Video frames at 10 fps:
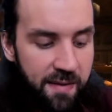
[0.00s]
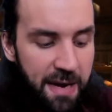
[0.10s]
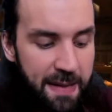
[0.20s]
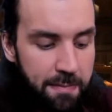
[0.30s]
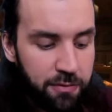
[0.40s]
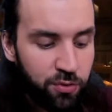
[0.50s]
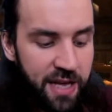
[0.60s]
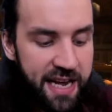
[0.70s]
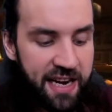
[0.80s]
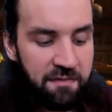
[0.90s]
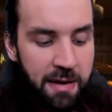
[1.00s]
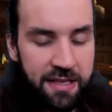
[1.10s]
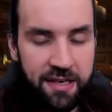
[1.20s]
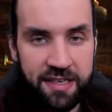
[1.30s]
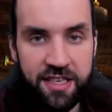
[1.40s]
Many people today have
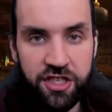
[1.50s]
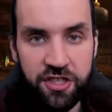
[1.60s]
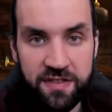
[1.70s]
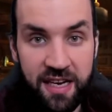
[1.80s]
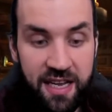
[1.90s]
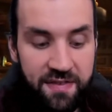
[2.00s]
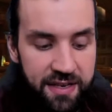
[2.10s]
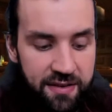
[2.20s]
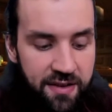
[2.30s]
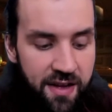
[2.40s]
better conditions they live in.